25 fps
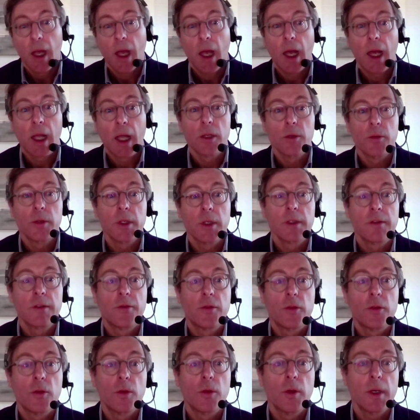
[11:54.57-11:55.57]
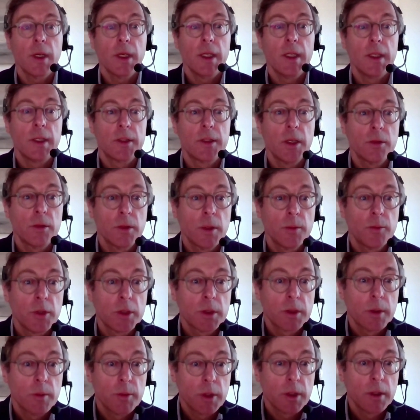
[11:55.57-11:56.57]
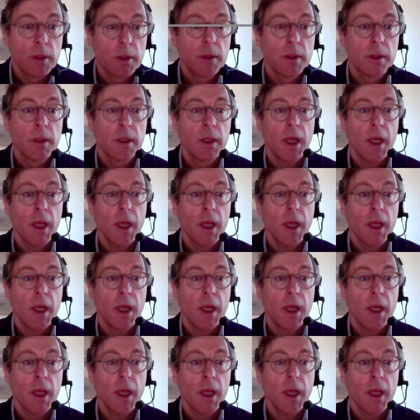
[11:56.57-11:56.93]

allowing for interoperable,